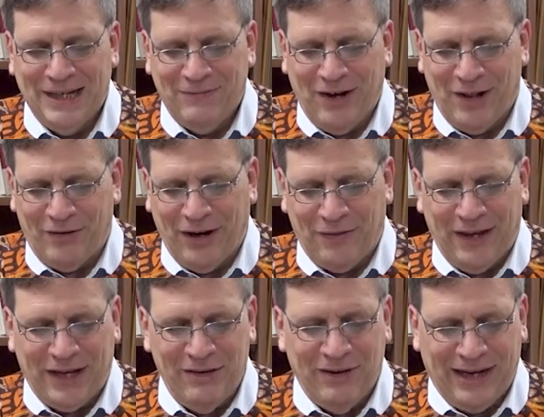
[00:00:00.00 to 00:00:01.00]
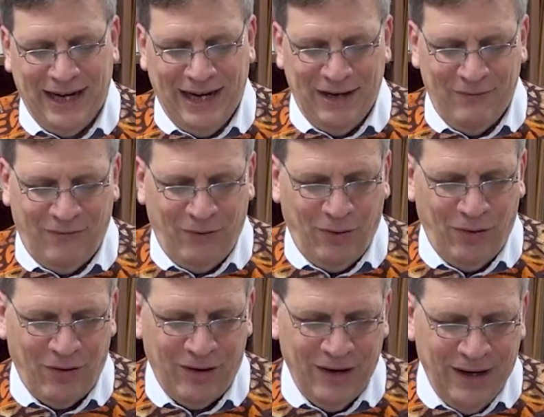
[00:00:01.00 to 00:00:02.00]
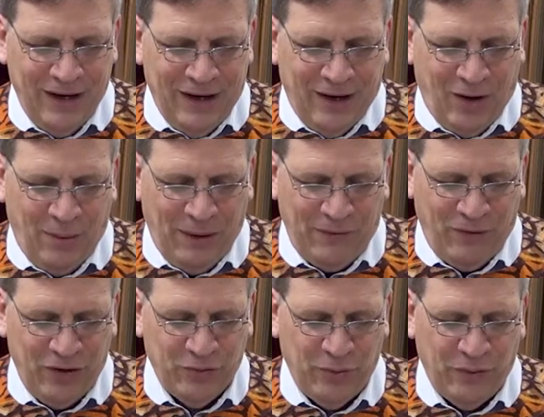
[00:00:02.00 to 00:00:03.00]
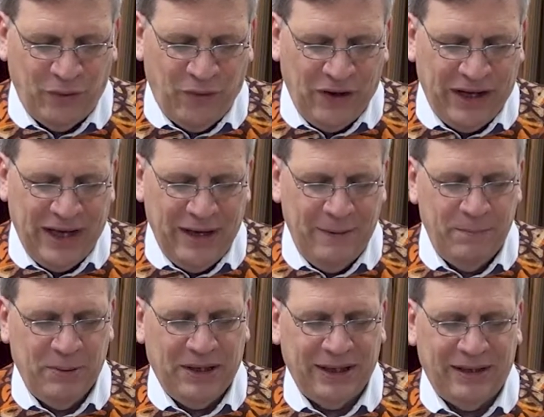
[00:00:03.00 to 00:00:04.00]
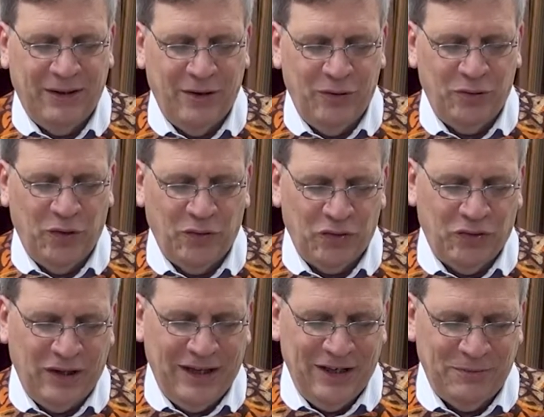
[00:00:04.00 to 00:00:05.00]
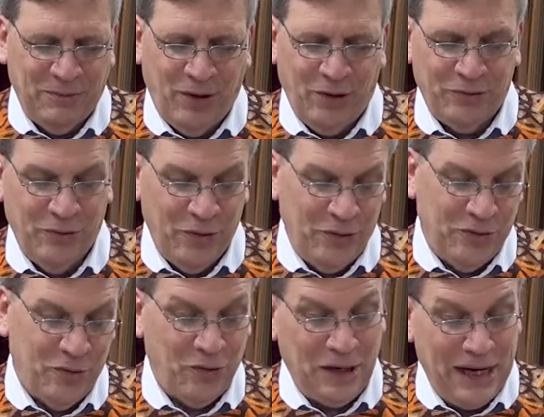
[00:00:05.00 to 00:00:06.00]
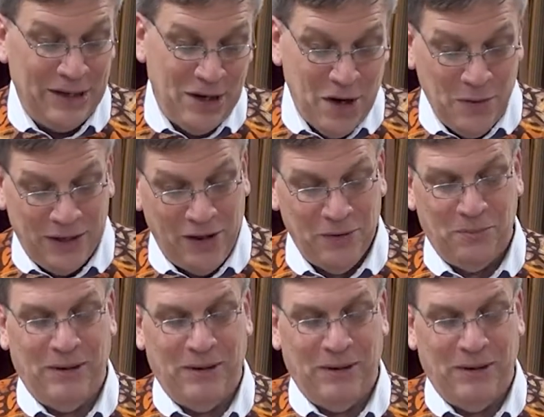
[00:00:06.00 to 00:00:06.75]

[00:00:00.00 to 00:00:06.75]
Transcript: Father, I thank you again for all my friends with Rafiki, particularly those overseas, but also those in Orlando and other